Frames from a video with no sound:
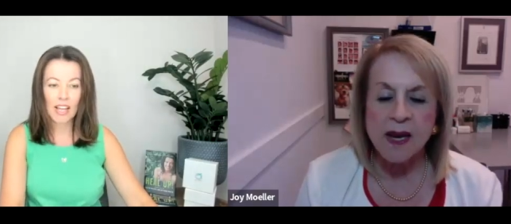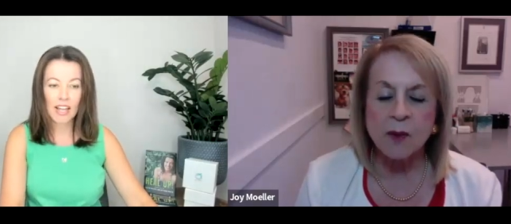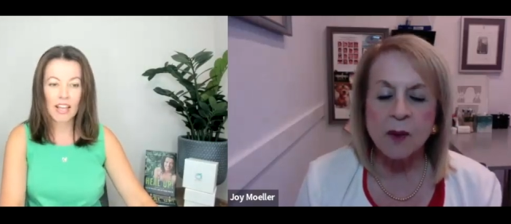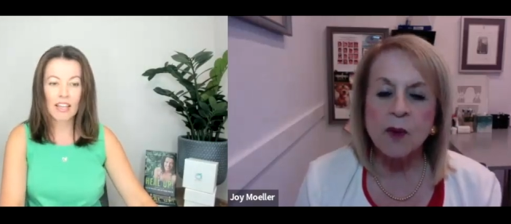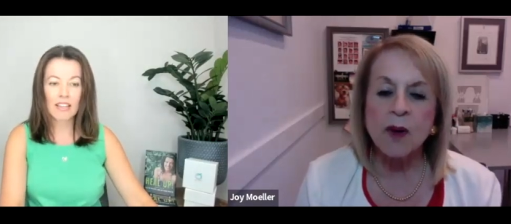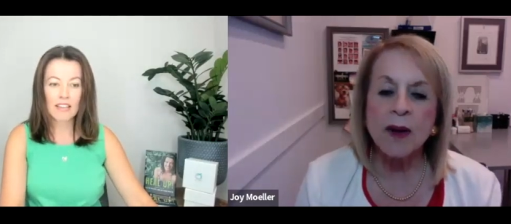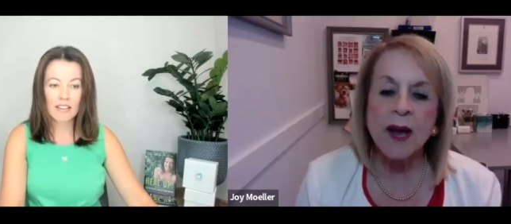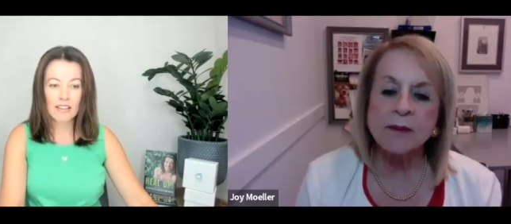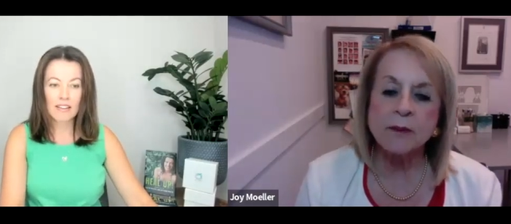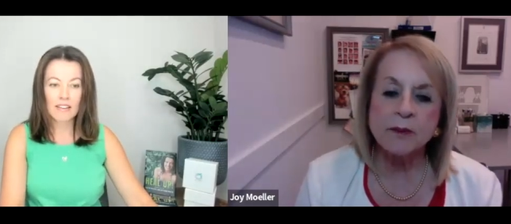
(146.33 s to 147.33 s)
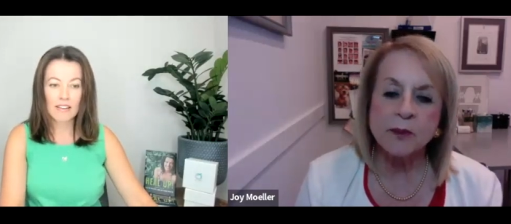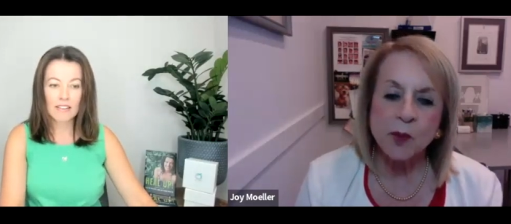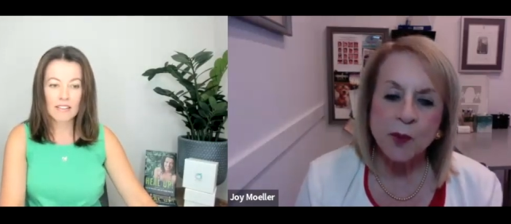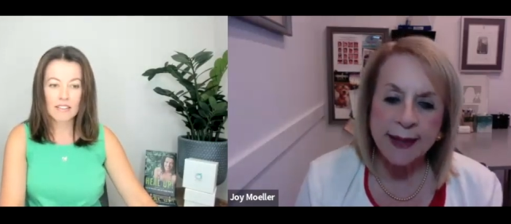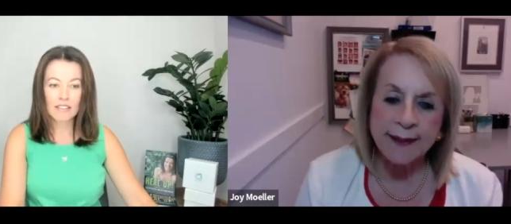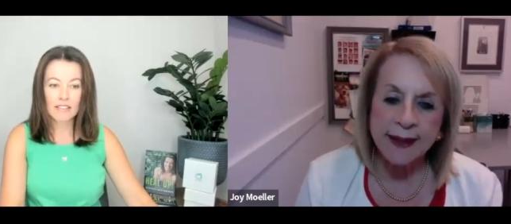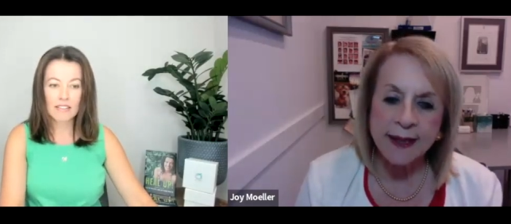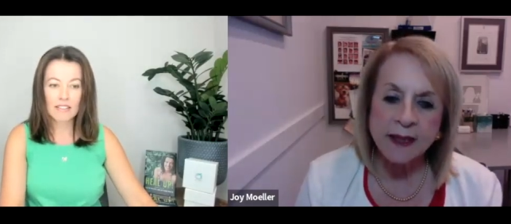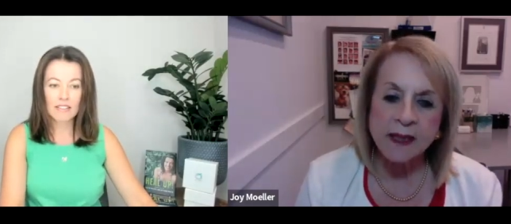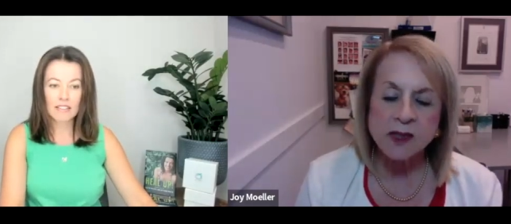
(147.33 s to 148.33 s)
Speaker 1: And we work on
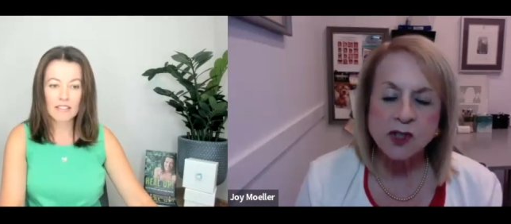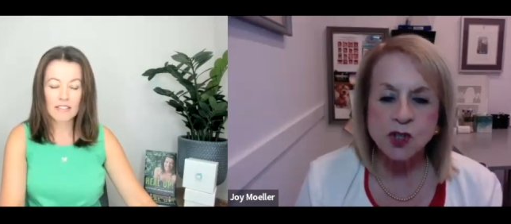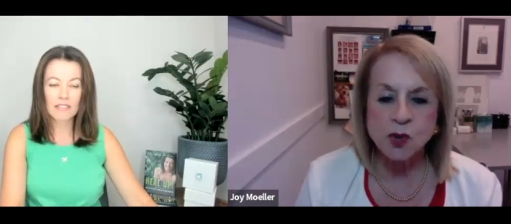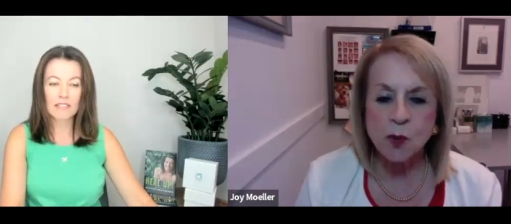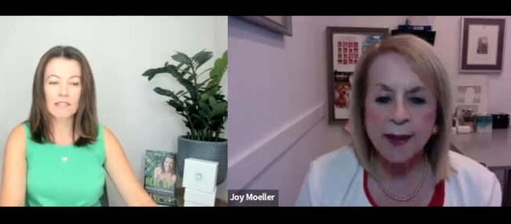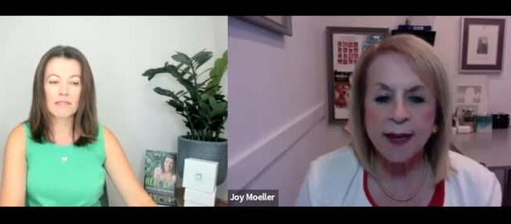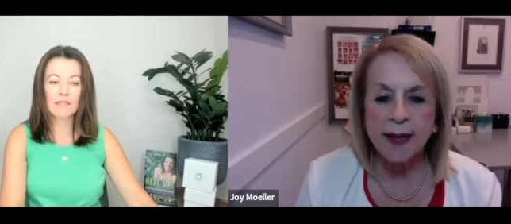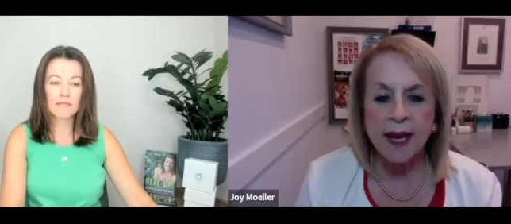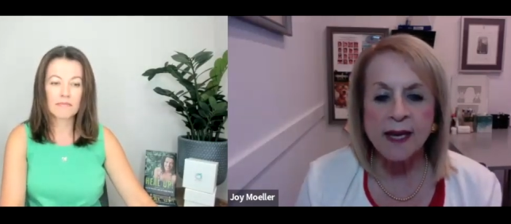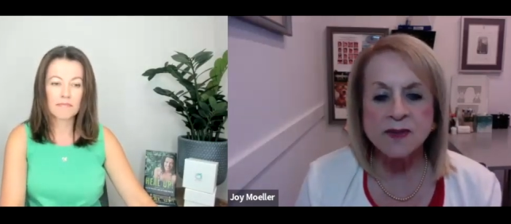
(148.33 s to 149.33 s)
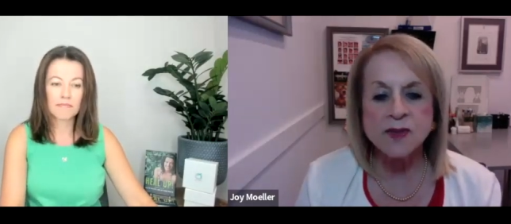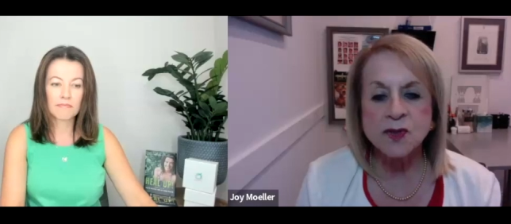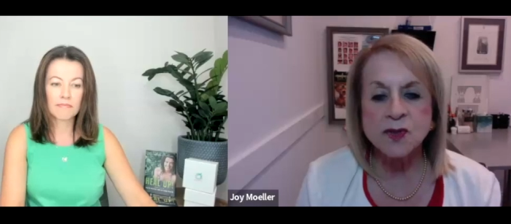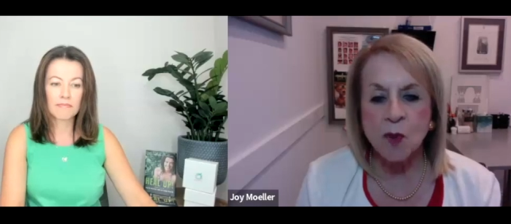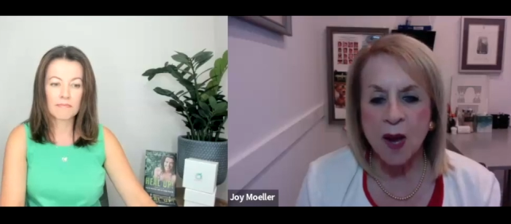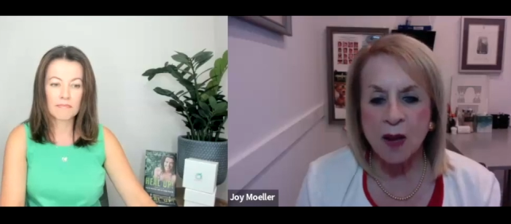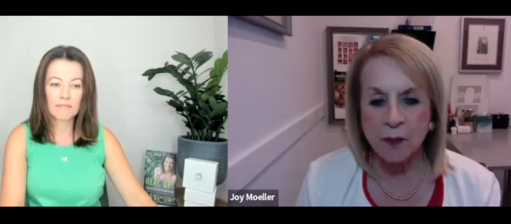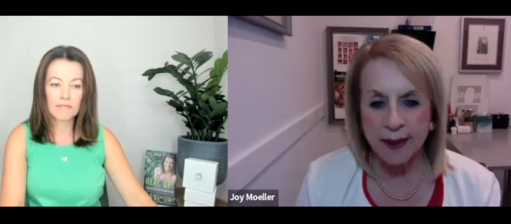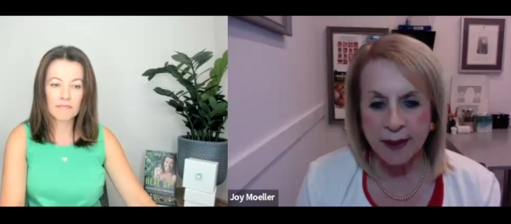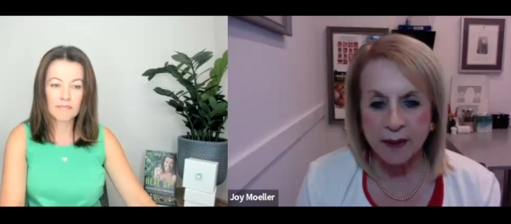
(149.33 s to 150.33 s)
breathing, chewing, and
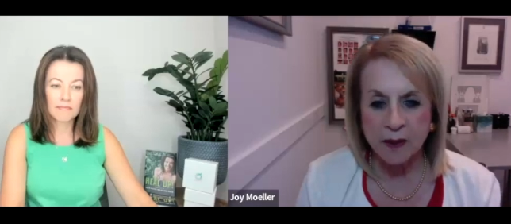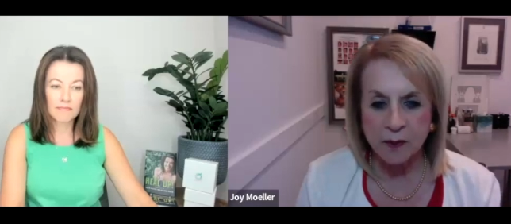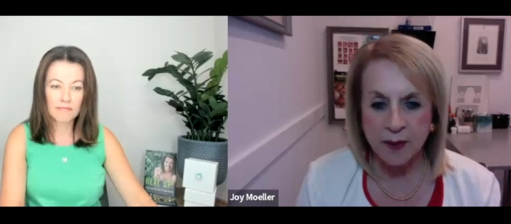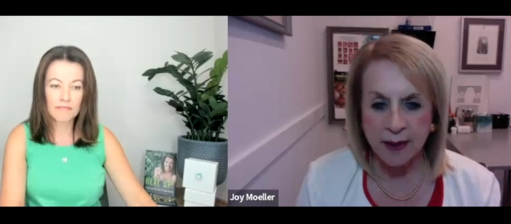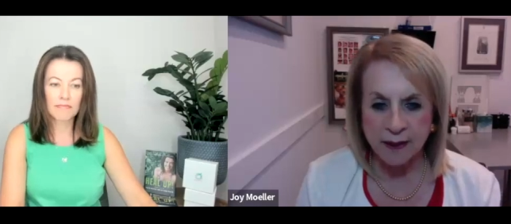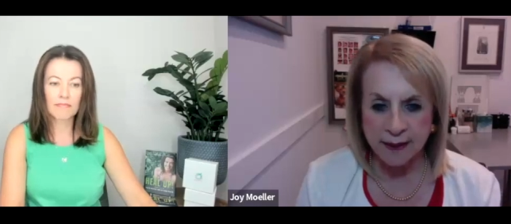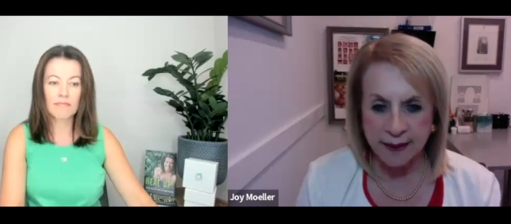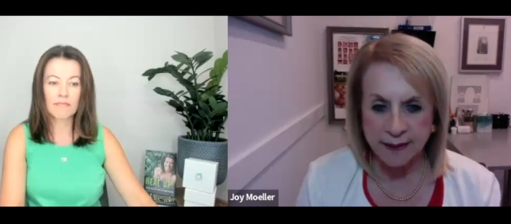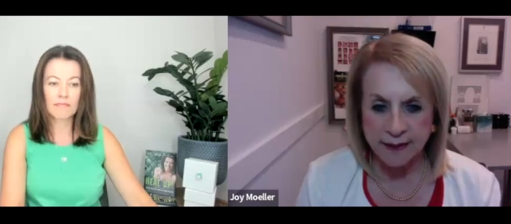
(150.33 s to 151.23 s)
swallowing correctly